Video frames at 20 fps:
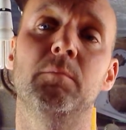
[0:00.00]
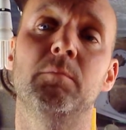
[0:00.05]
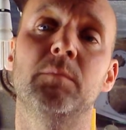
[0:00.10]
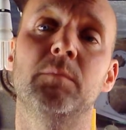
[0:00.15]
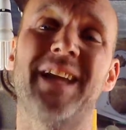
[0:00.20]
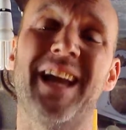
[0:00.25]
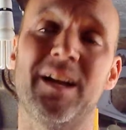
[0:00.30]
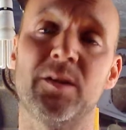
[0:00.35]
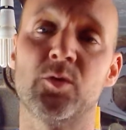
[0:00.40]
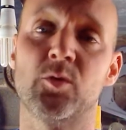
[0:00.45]

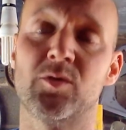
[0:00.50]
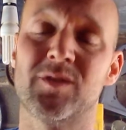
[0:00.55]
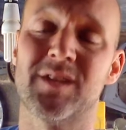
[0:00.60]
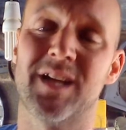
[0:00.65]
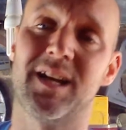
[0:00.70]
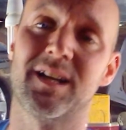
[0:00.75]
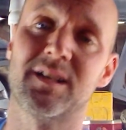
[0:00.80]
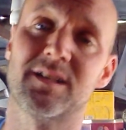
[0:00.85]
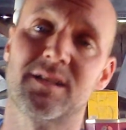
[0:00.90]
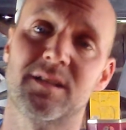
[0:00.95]
council
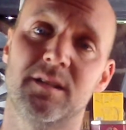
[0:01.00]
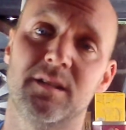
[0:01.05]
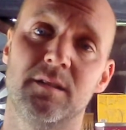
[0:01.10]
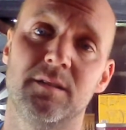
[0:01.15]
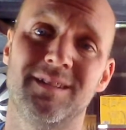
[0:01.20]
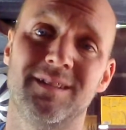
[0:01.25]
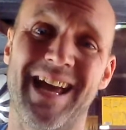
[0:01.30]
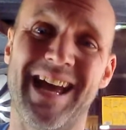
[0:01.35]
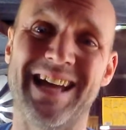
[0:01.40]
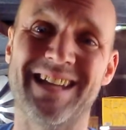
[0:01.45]
tax
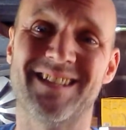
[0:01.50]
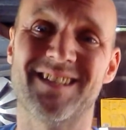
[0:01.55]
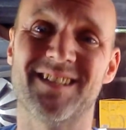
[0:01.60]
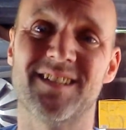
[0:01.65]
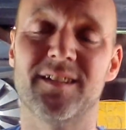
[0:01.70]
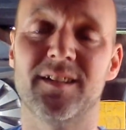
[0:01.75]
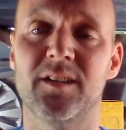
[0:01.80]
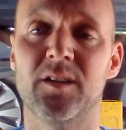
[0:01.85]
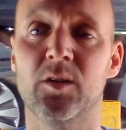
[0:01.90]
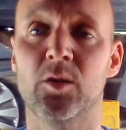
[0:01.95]
debt
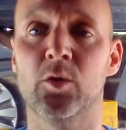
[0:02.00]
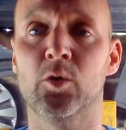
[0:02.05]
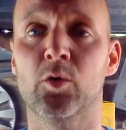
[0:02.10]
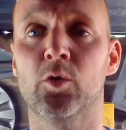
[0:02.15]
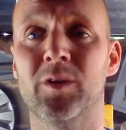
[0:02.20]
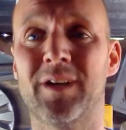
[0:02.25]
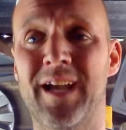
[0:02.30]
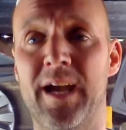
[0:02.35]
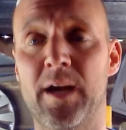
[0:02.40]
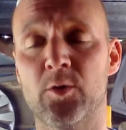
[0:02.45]

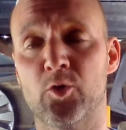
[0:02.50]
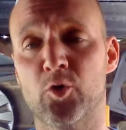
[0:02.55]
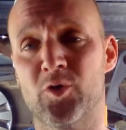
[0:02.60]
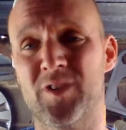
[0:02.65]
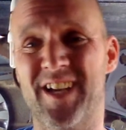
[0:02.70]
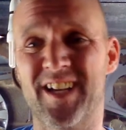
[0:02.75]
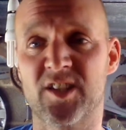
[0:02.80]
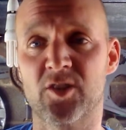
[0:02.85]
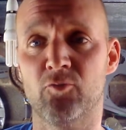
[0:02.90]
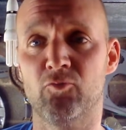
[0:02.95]
or council
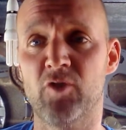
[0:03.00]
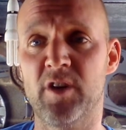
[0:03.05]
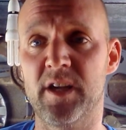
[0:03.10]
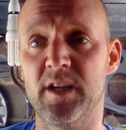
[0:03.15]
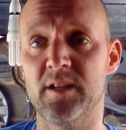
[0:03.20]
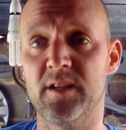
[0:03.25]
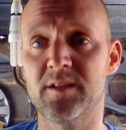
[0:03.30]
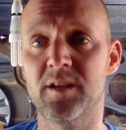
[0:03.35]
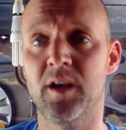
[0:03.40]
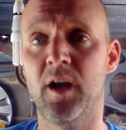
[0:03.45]
tax
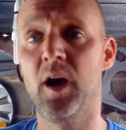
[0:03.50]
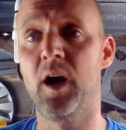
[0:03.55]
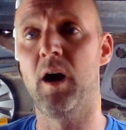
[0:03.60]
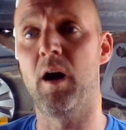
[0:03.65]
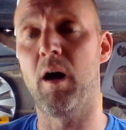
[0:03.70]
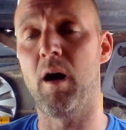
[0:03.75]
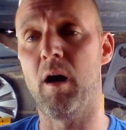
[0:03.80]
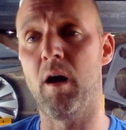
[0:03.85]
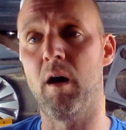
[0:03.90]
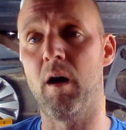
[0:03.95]
arrears
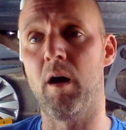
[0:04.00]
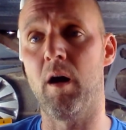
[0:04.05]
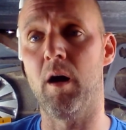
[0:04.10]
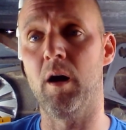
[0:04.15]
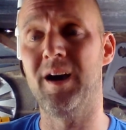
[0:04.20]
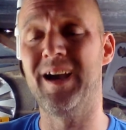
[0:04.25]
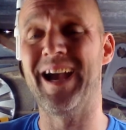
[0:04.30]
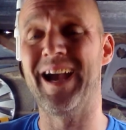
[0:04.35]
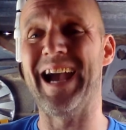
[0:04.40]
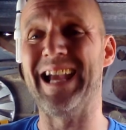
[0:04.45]
are
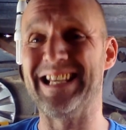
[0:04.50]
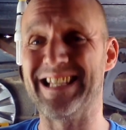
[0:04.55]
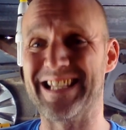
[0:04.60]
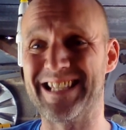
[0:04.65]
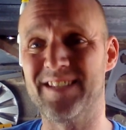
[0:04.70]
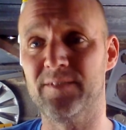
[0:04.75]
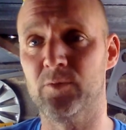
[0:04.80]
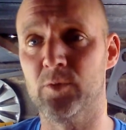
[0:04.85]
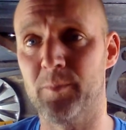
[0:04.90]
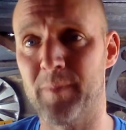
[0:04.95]
a
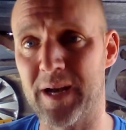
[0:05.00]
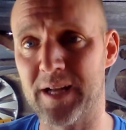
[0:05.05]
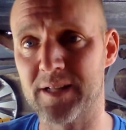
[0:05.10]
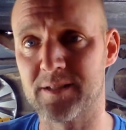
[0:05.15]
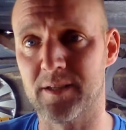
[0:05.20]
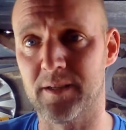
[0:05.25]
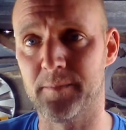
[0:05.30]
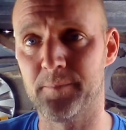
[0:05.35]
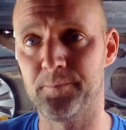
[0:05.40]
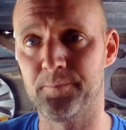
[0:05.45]
civil
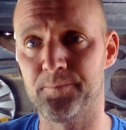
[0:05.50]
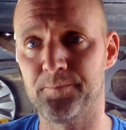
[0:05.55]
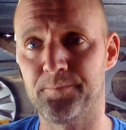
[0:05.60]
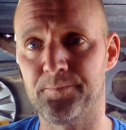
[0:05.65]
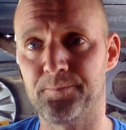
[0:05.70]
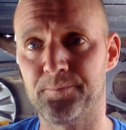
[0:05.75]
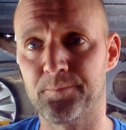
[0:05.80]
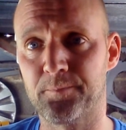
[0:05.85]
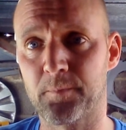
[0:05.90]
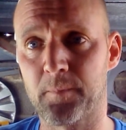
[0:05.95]
matter.
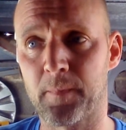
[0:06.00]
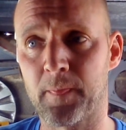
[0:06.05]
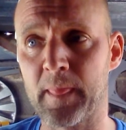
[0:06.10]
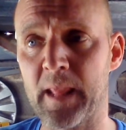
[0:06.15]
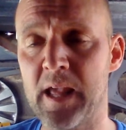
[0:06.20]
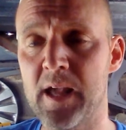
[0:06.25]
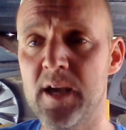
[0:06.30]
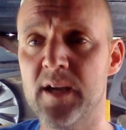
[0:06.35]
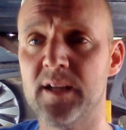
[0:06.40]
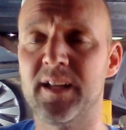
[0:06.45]

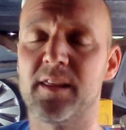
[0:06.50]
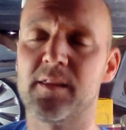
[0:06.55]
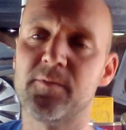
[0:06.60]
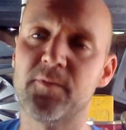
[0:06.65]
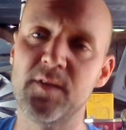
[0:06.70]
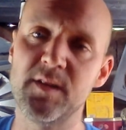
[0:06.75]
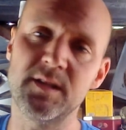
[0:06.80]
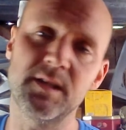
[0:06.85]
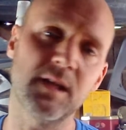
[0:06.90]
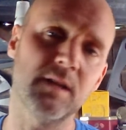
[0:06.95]
Now, the
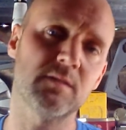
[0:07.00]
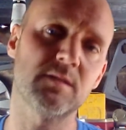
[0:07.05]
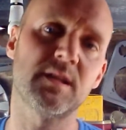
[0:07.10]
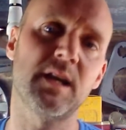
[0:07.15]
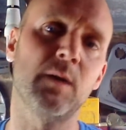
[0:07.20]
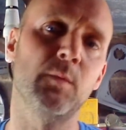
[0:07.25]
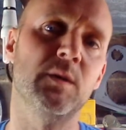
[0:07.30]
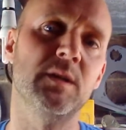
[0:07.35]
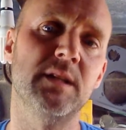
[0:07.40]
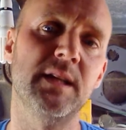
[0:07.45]
first thing I'll
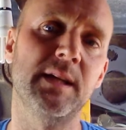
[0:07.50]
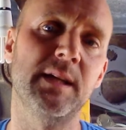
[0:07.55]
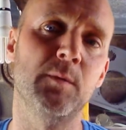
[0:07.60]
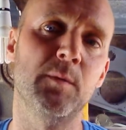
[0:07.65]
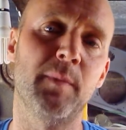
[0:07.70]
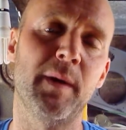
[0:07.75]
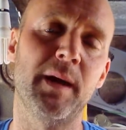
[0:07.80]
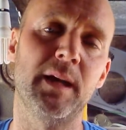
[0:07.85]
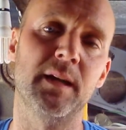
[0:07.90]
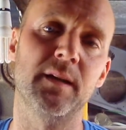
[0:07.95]
say when dealing
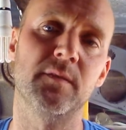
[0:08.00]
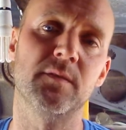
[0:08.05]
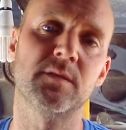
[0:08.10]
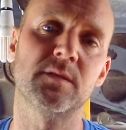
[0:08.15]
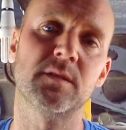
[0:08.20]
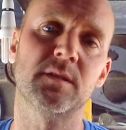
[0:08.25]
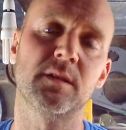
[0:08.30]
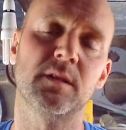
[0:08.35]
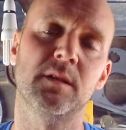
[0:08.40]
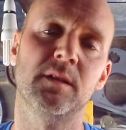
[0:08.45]
with
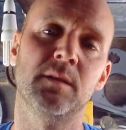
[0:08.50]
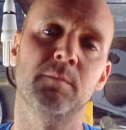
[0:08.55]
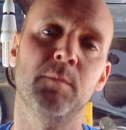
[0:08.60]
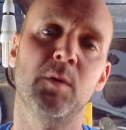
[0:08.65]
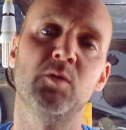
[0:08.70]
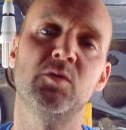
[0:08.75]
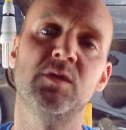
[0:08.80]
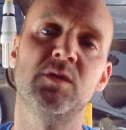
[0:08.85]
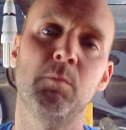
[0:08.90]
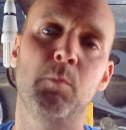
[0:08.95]
bailiffs, the
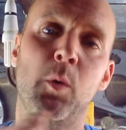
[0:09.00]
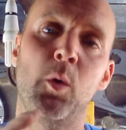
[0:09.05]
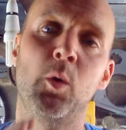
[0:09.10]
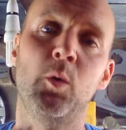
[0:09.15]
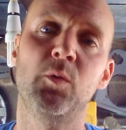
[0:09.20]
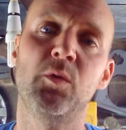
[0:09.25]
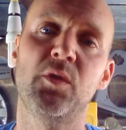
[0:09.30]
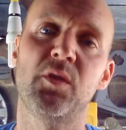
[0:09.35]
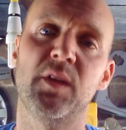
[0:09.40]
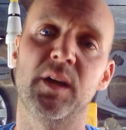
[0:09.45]
most
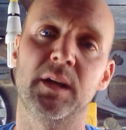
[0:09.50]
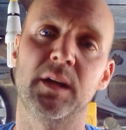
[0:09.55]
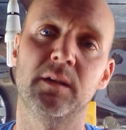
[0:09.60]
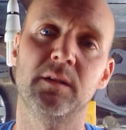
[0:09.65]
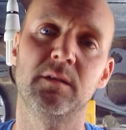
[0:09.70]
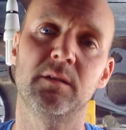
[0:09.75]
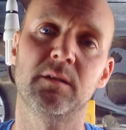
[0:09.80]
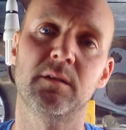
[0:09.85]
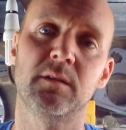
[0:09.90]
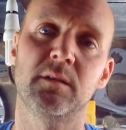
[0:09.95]
important thing
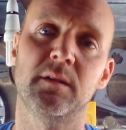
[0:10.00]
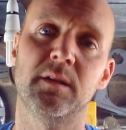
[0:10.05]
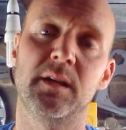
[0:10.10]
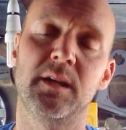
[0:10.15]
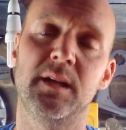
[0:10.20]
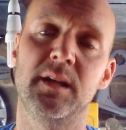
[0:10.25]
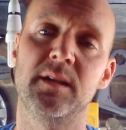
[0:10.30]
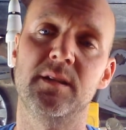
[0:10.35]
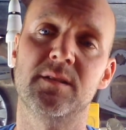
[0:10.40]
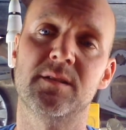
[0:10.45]

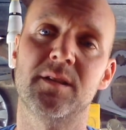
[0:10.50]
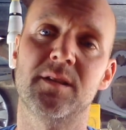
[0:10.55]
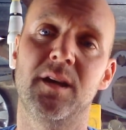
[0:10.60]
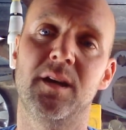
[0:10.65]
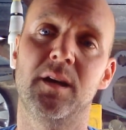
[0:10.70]
is